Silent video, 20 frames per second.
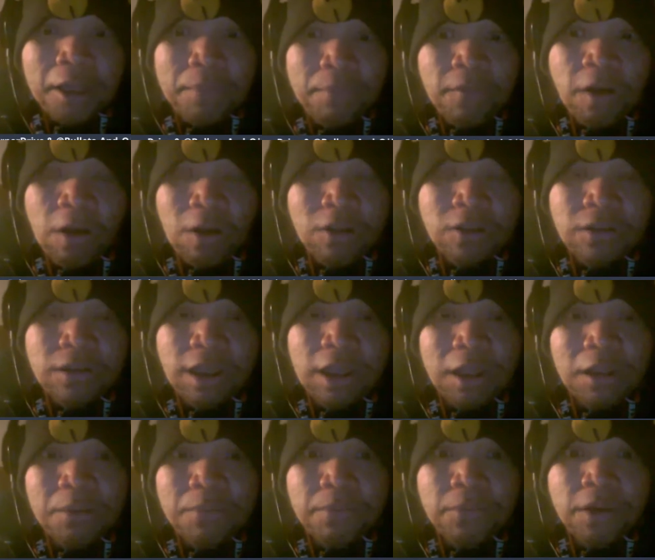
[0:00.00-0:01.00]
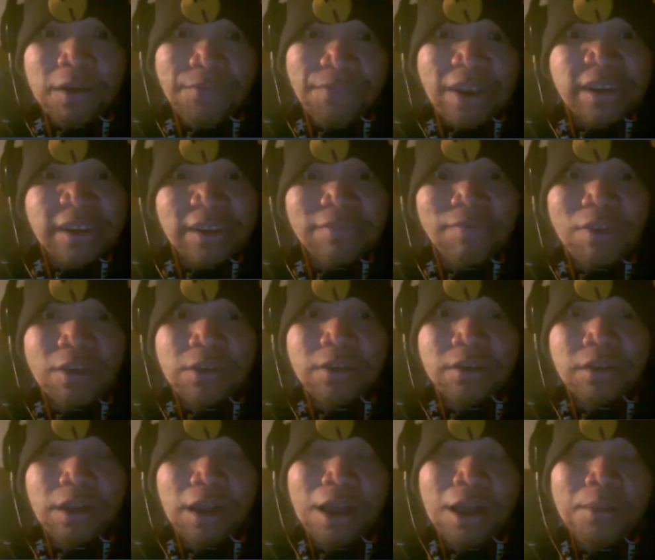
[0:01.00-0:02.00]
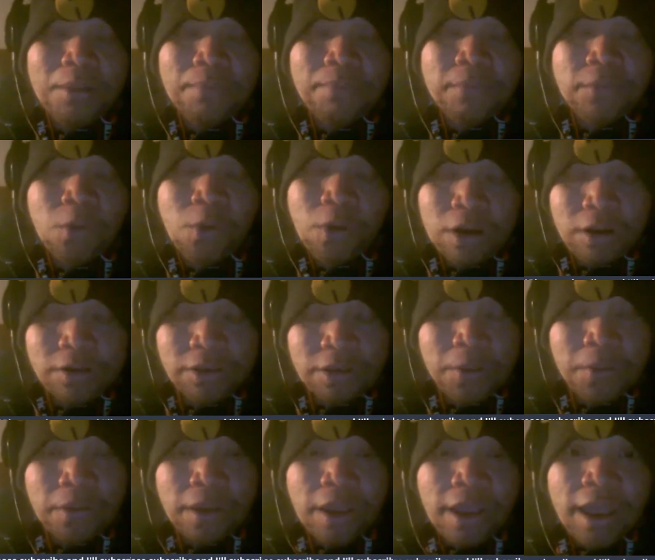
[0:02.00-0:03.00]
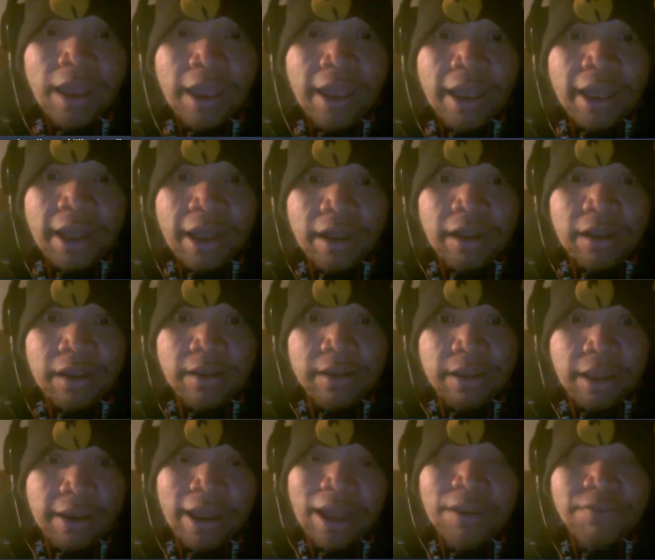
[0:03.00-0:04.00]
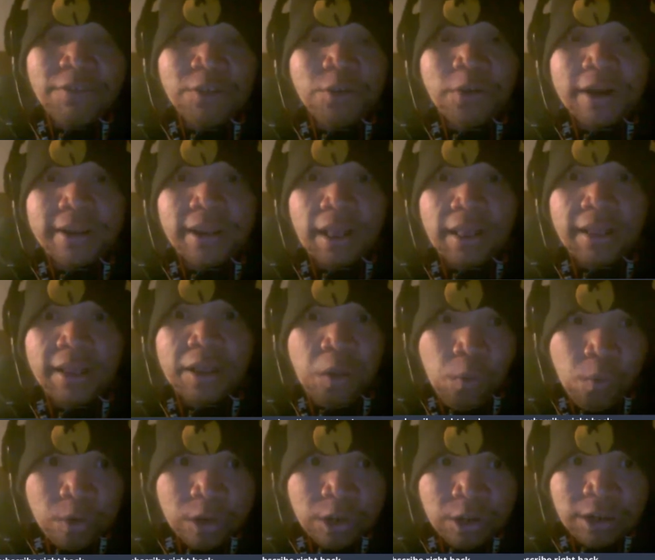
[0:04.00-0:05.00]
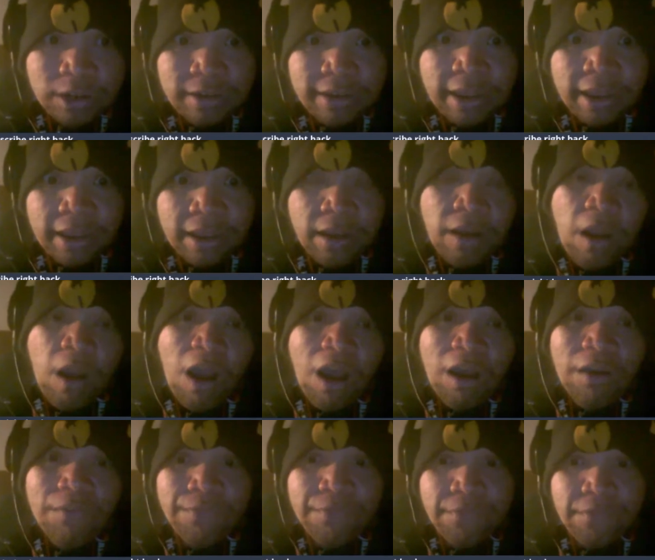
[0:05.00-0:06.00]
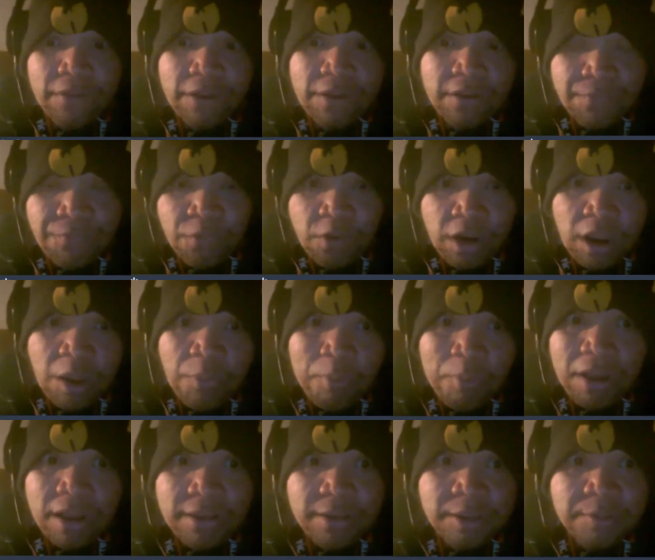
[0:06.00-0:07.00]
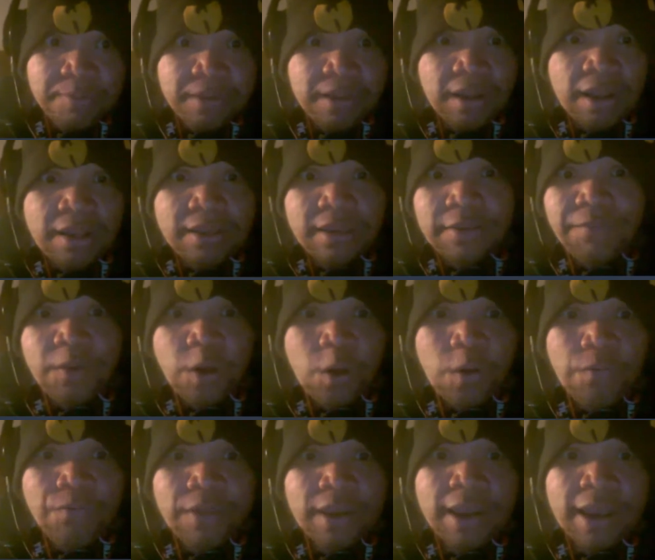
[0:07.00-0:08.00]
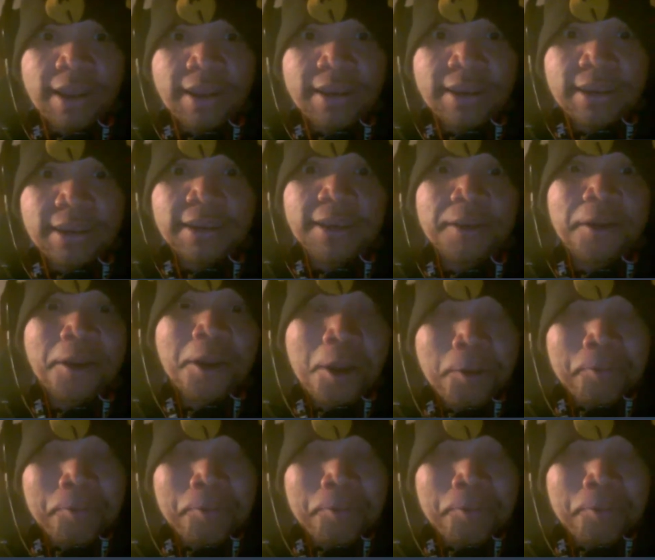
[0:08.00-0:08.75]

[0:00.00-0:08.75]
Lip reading: called Confessions of the Corazon, a night of storytelling, which is like off for a couple months because of COVID-19.